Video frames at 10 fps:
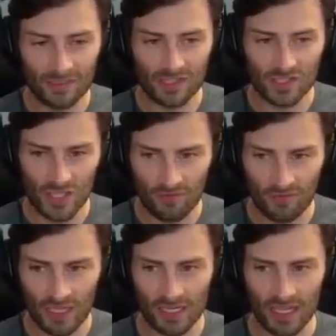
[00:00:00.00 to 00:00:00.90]
and
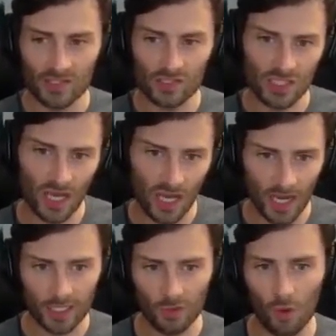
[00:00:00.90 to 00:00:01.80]
7 is
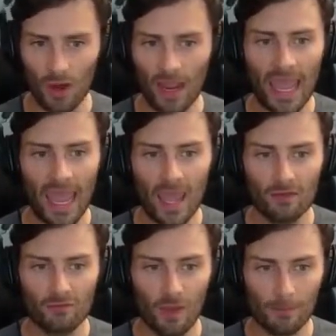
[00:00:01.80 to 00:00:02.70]
kind of where I
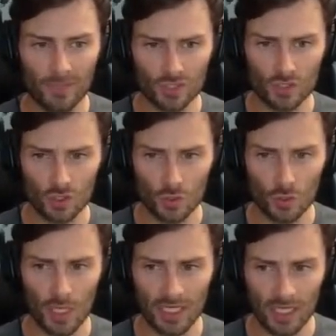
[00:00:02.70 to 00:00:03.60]
have
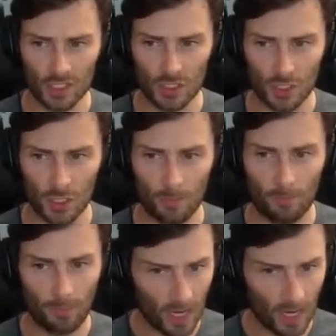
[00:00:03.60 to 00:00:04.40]
Mizzou next year,